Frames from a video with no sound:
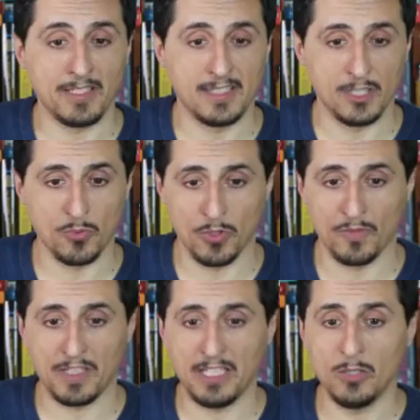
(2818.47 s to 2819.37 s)
is this one
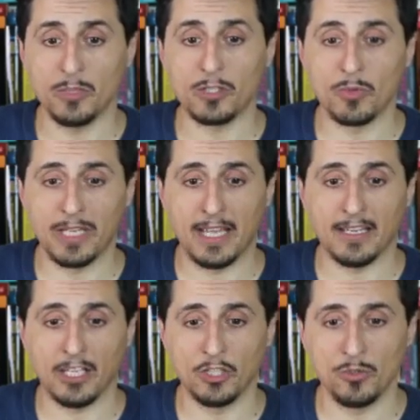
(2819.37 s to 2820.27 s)
over here. We
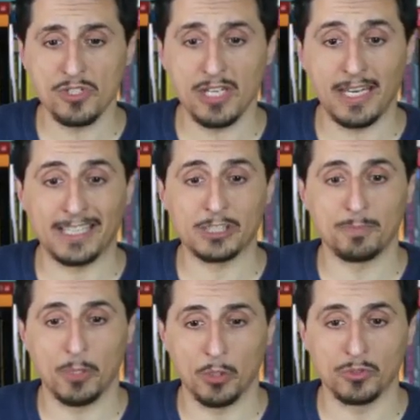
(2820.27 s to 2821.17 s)
create a user, an
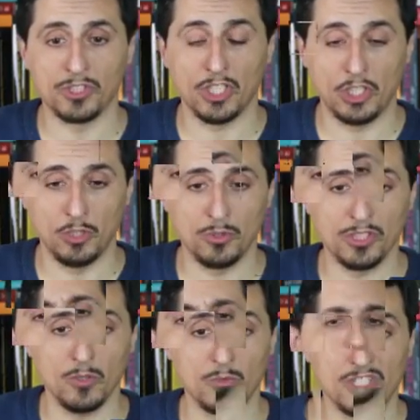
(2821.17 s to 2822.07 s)
exposed
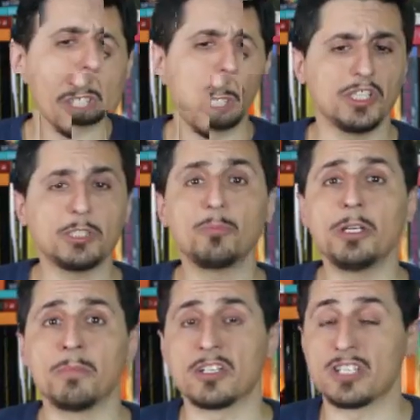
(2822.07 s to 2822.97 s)
user, which works
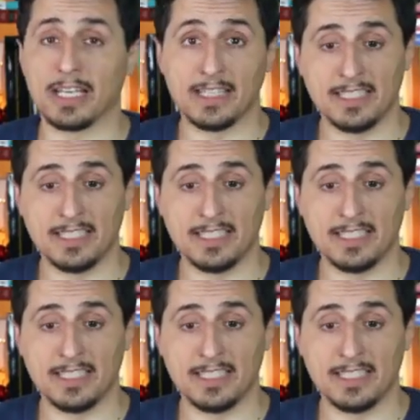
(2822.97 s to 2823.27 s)
pretty much like a